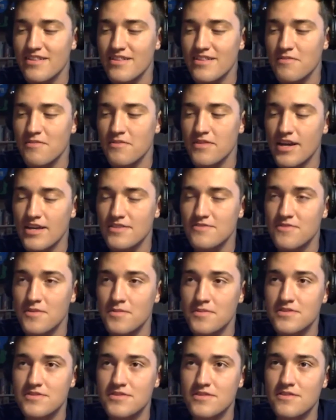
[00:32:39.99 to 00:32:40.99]
Would the House of
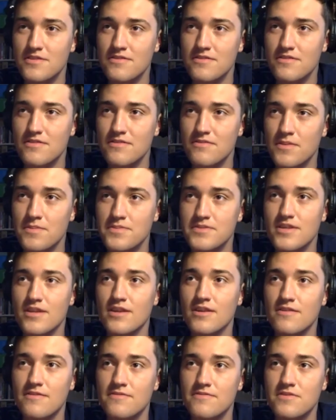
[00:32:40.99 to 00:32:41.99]

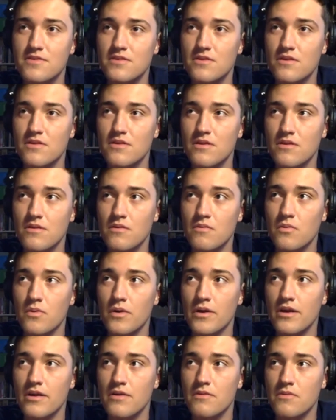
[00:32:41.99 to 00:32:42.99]
Representatives
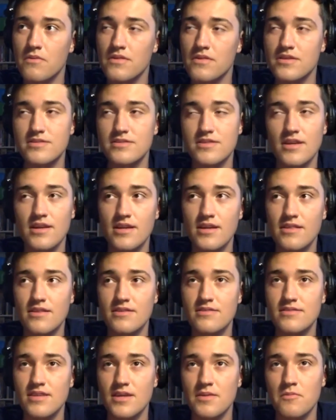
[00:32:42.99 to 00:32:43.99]
work with the Senate in the
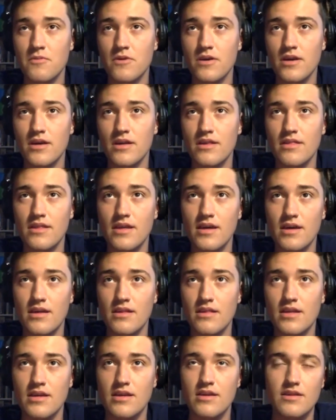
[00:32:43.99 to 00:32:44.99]
same way that,
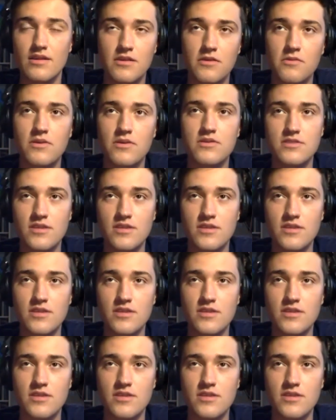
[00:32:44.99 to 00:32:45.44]
like, in U.S.